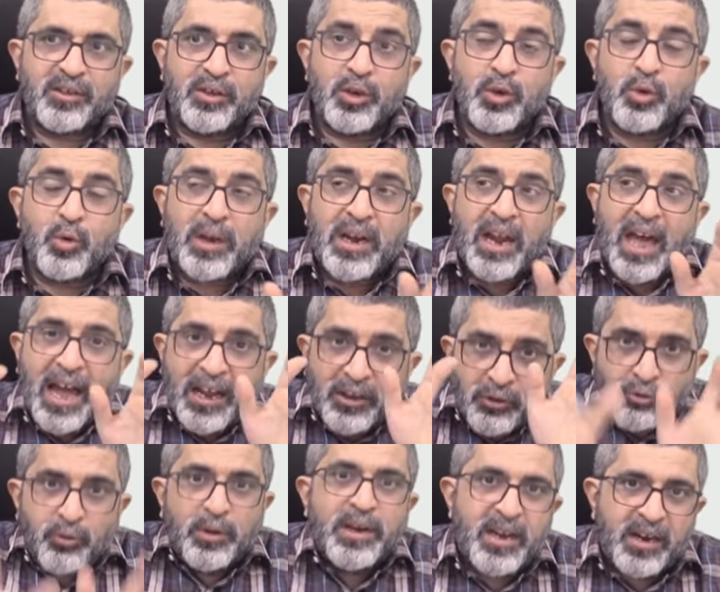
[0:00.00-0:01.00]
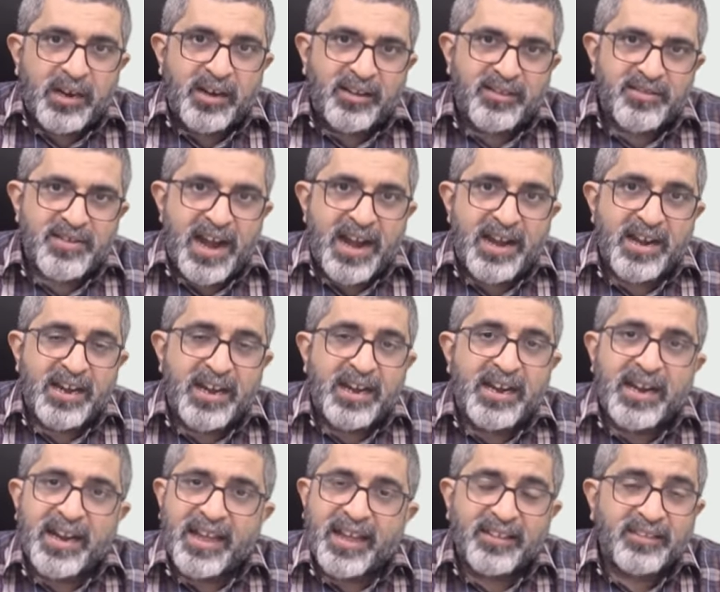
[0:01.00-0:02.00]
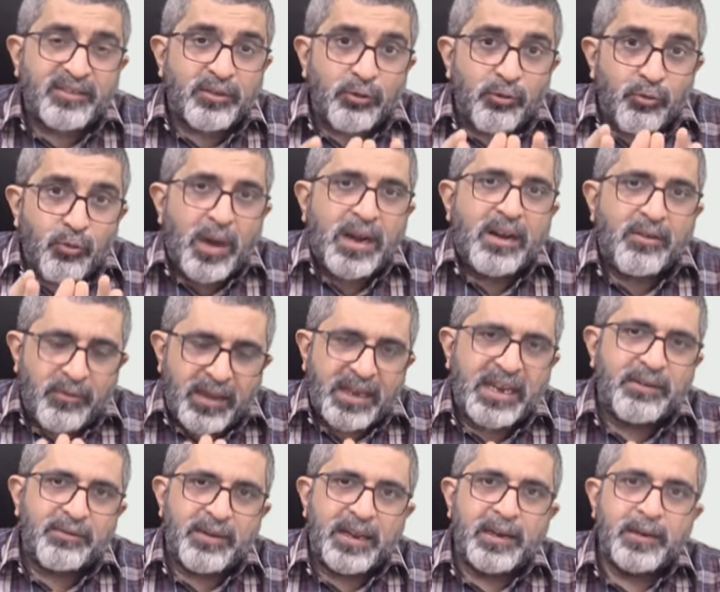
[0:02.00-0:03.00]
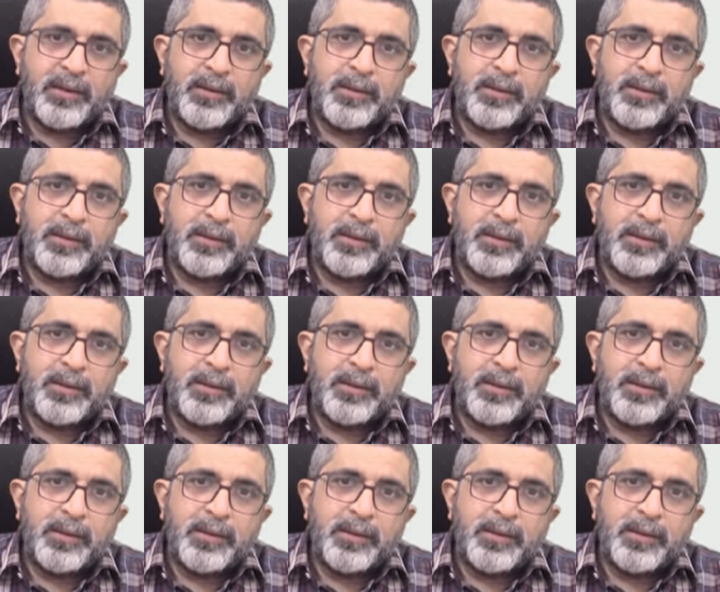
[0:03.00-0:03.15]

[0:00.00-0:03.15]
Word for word: you can actually understand Ind AS one very well.